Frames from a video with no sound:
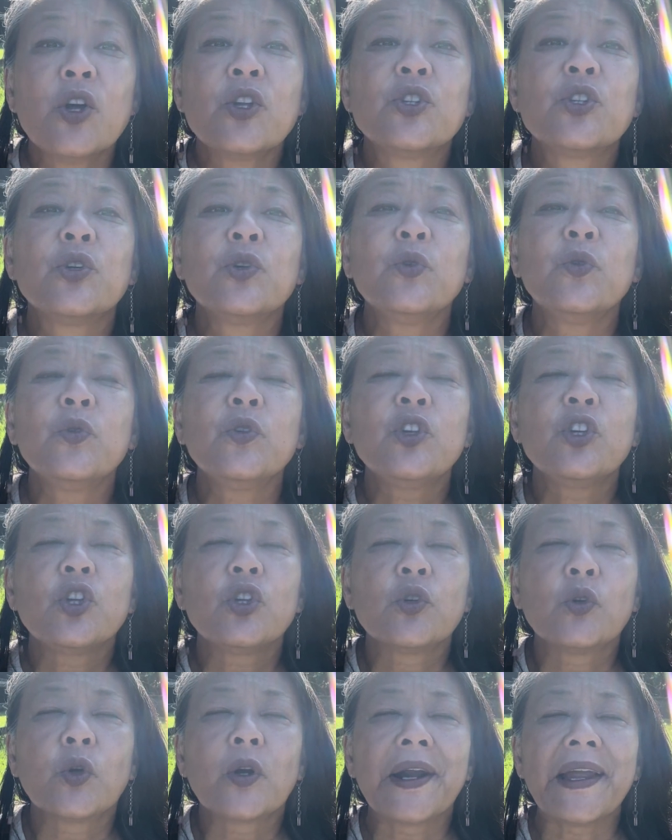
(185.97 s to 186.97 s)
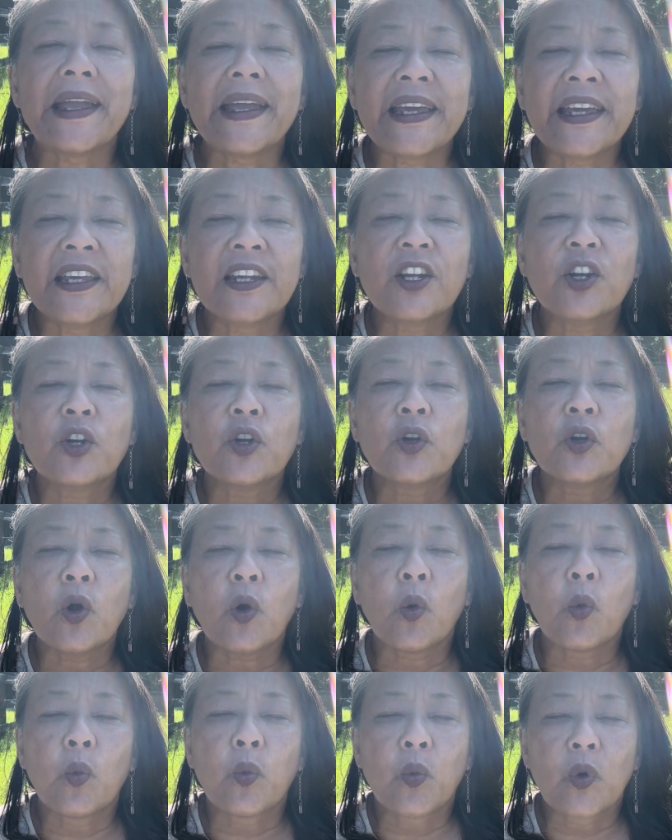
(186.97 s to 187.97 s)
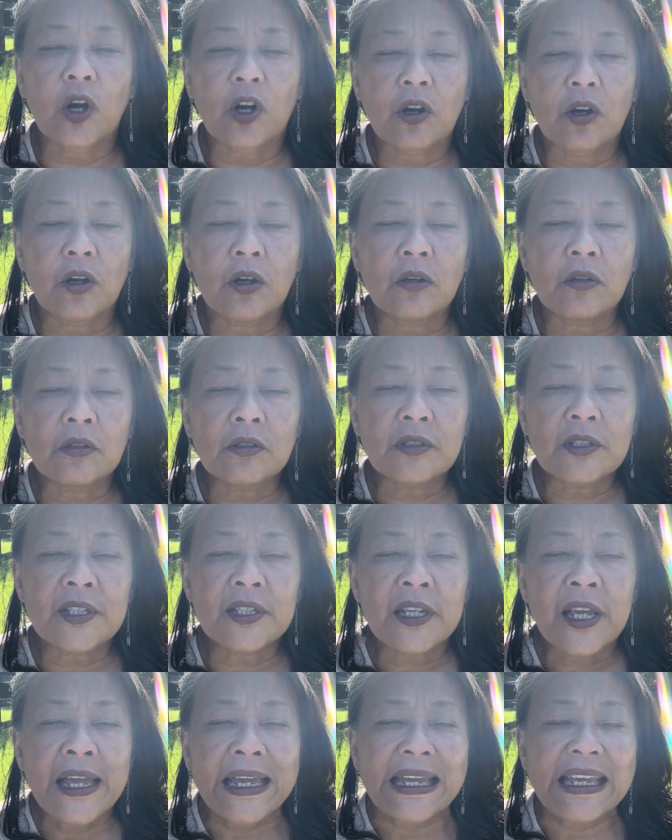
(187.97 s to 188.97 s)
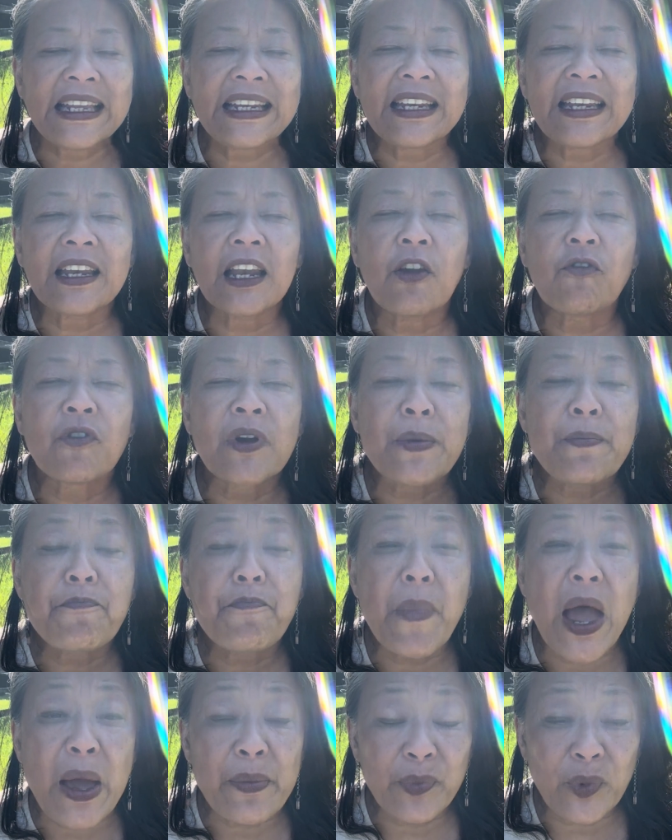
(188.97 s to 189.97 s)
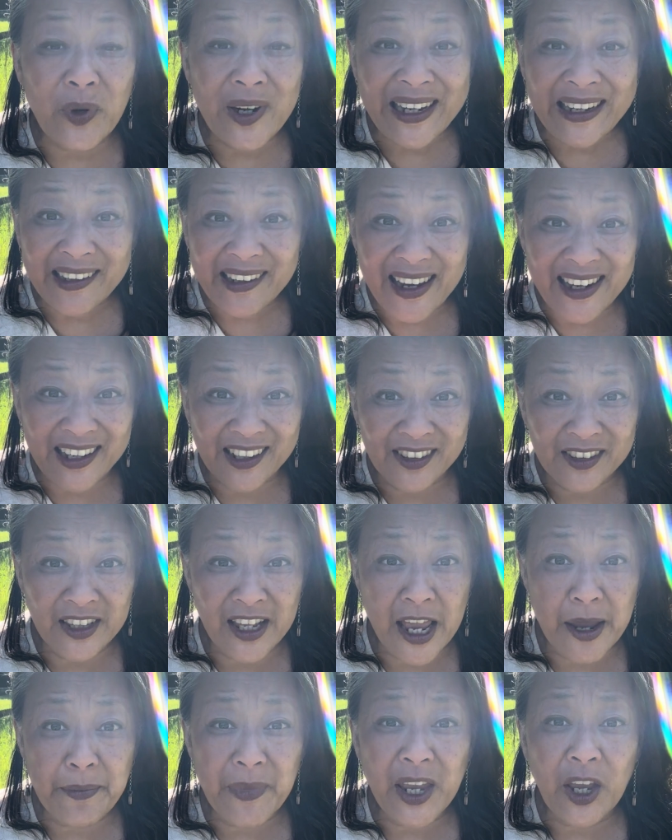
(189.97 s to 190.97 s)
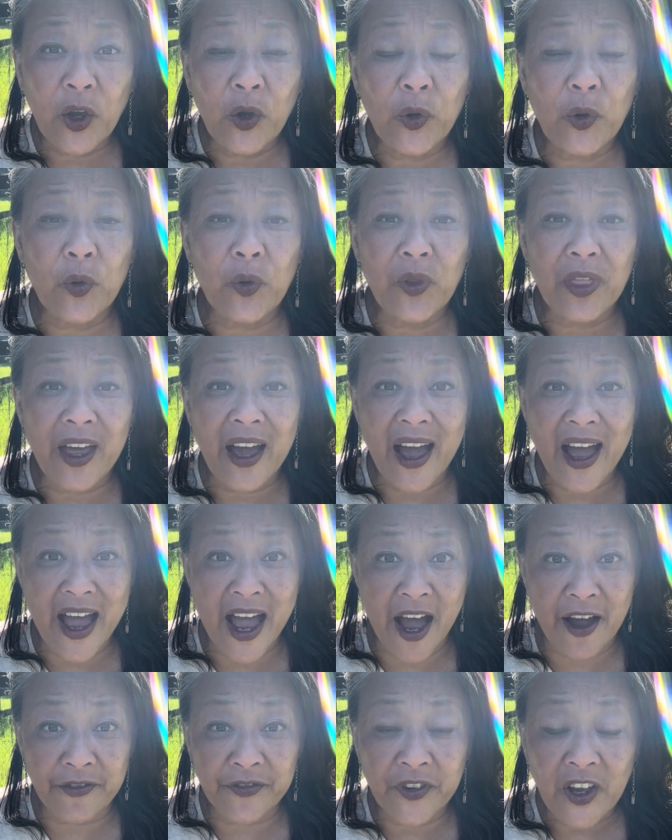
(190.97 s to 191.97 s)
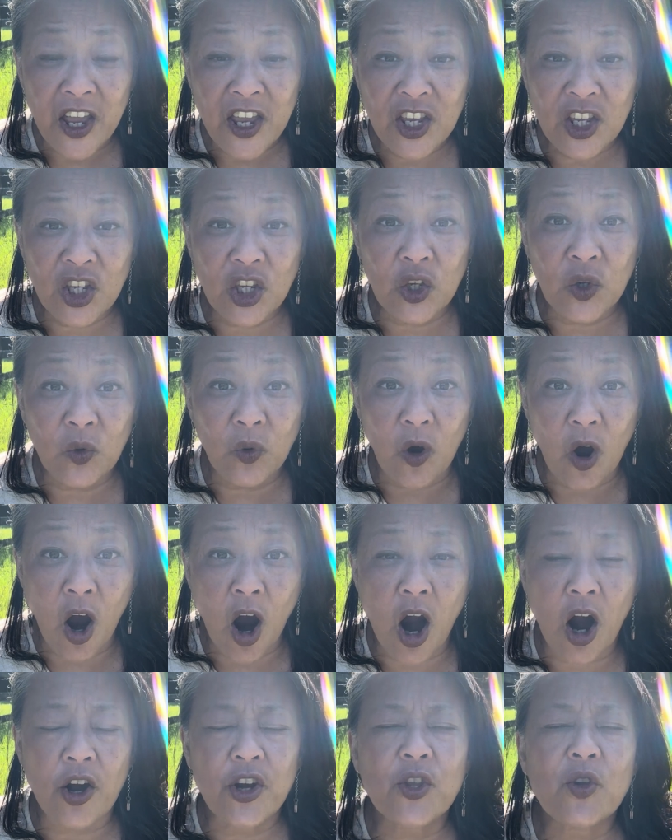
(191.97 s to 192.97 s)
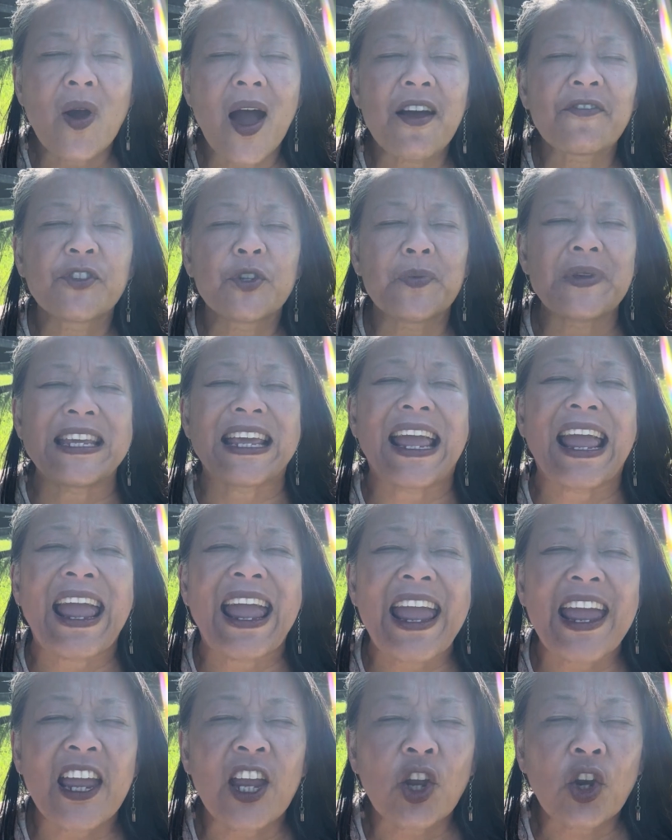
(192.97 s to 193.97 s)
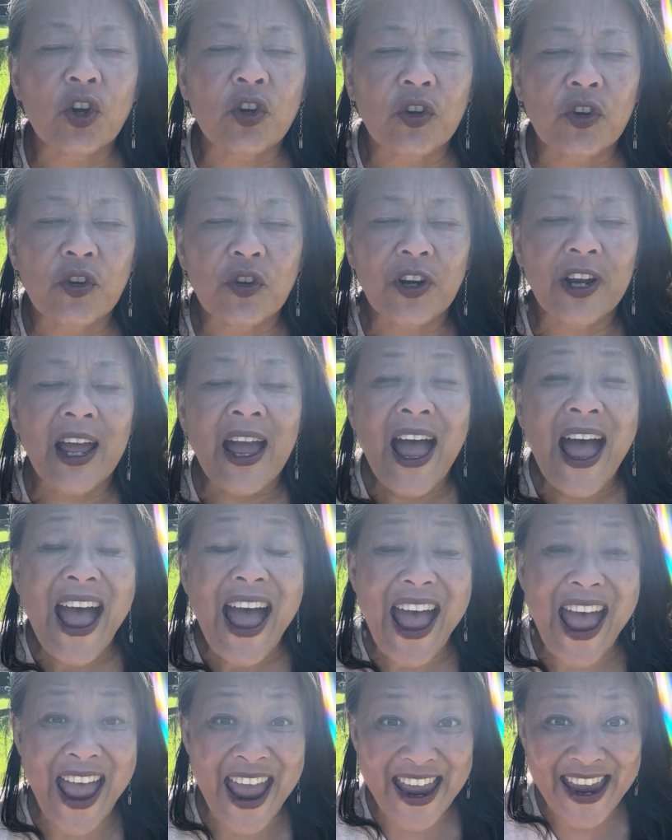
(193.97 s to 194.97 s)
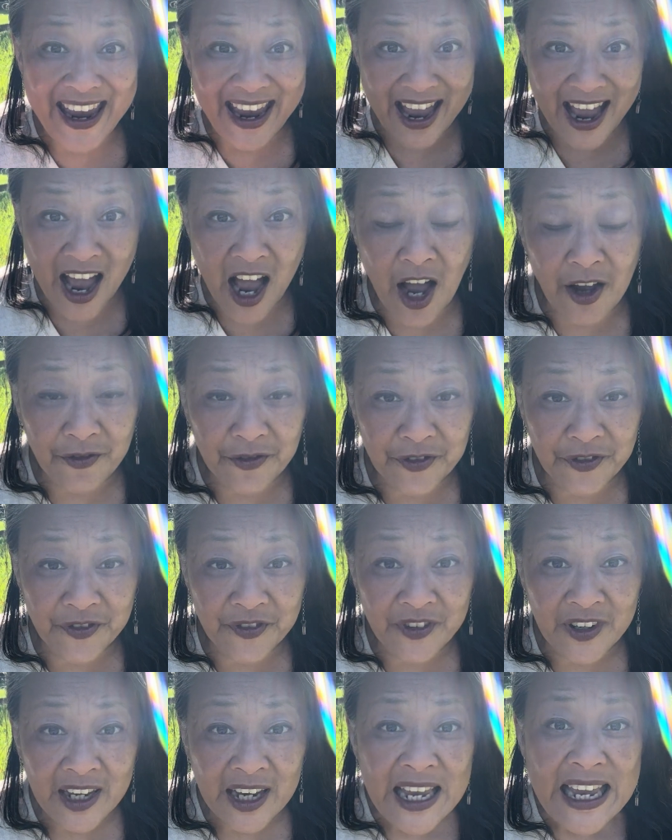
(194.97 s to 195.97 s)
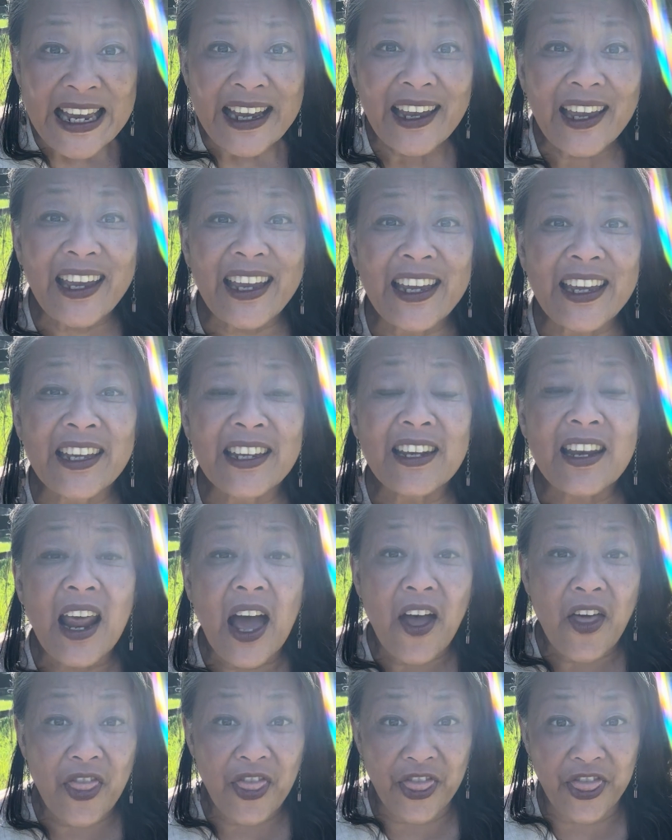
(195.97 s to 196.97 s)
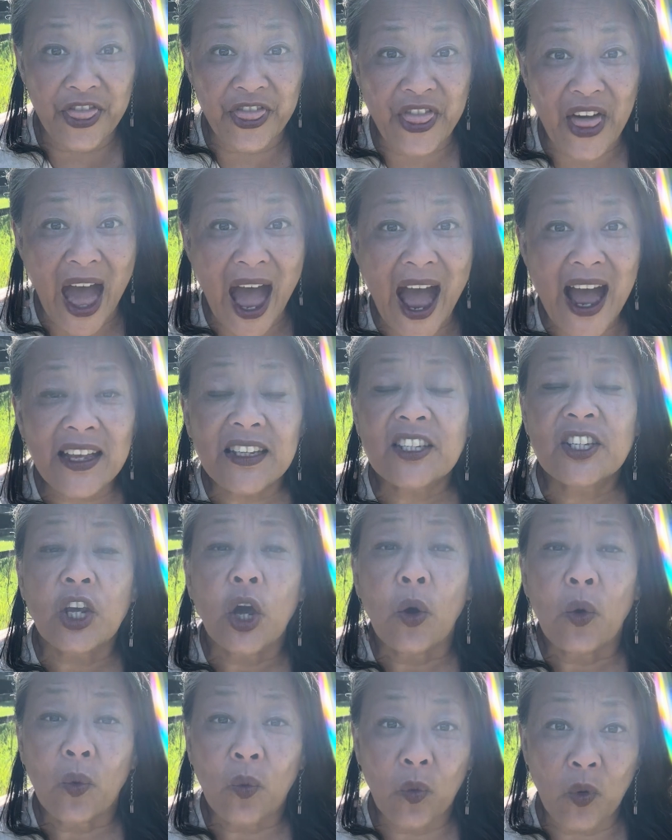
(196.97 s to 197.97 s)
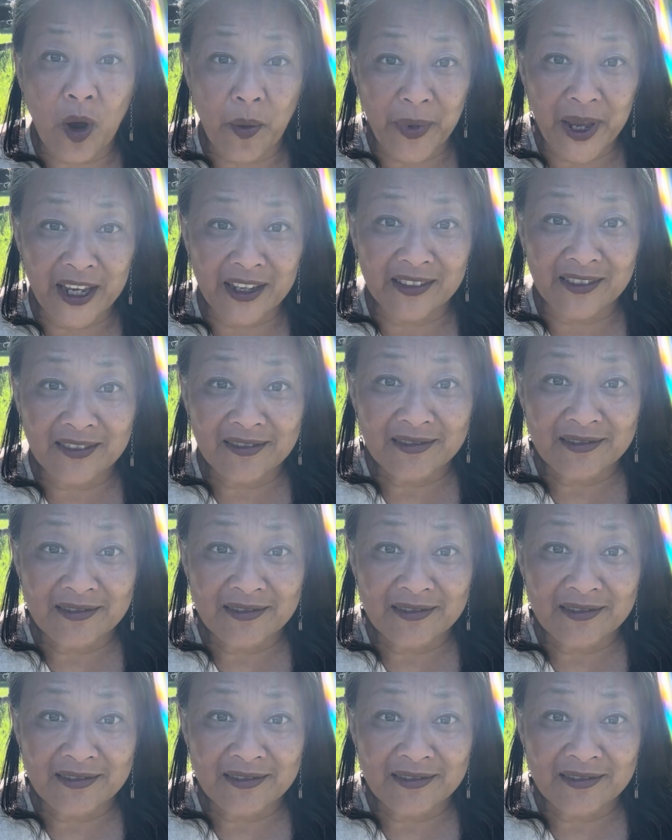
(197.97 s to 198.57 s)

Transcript: to your inner world in remembering and claiming who the F you are. You have to be anchored AF in that woman.